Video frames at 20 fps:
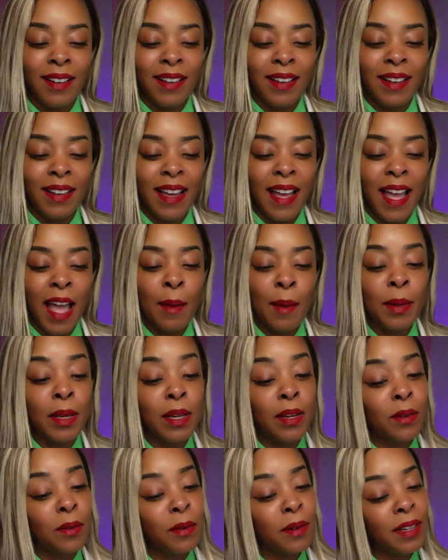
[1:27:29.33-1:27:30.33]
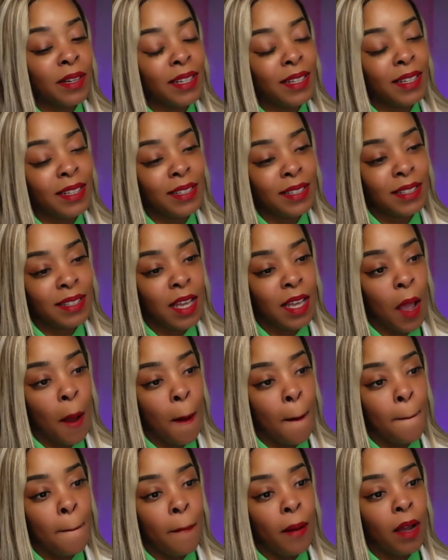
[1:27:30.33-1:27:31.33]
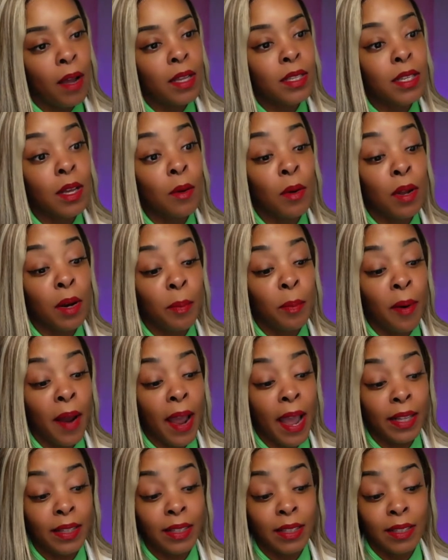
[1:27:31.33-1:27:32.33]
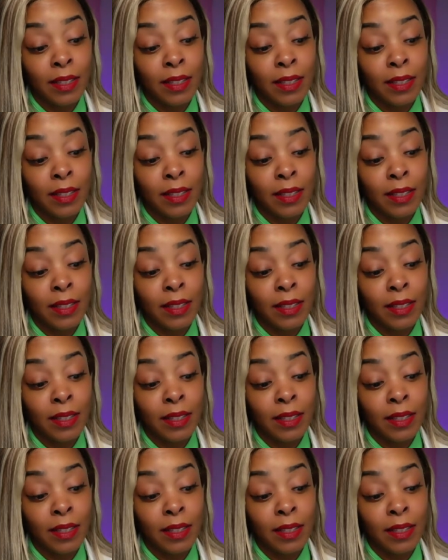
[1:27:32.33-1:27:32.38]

I be doing this because I want to practice.